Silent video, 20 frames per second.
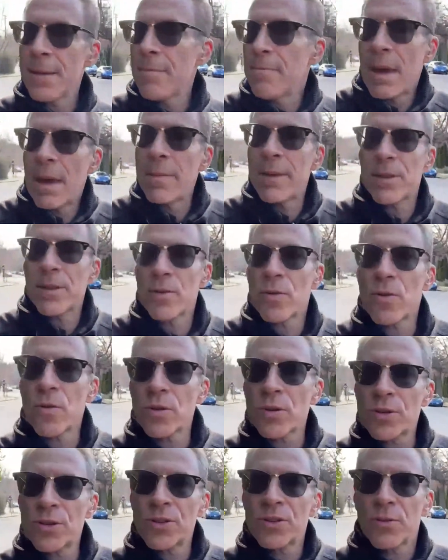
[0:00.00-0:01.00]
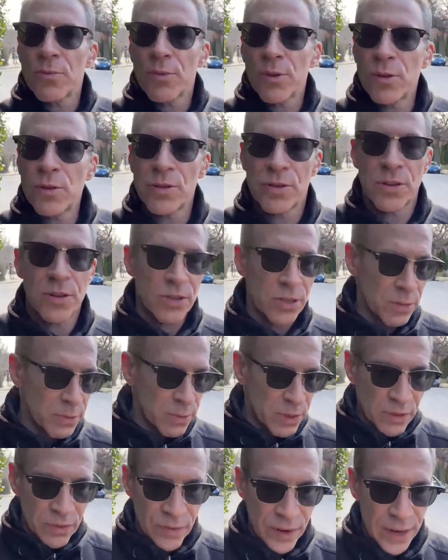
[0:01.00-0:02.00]
maybe the horse's immune system
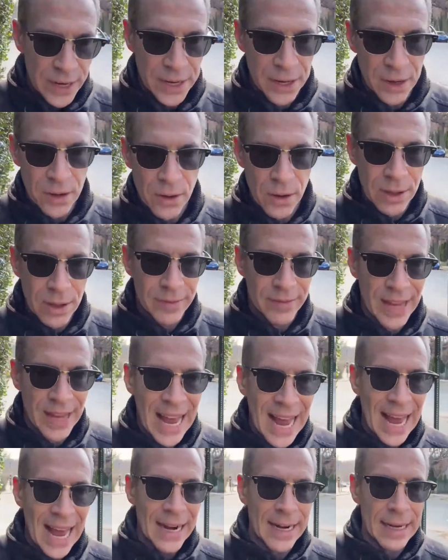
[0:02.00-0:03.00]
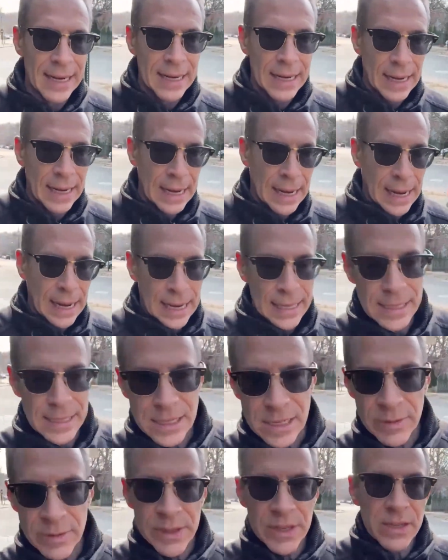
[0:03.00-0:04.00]
is fighting all of that, and
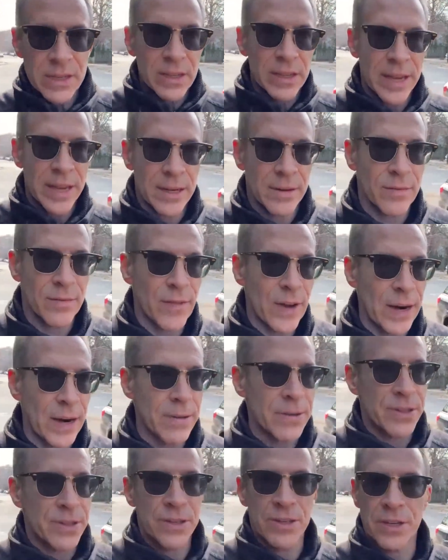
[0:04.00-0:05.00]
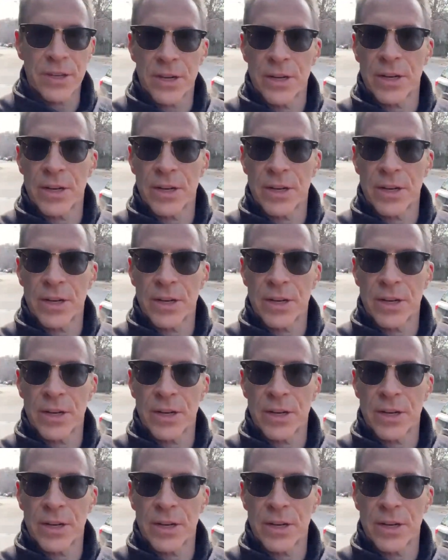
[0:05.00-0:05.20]
some of these latent viruses can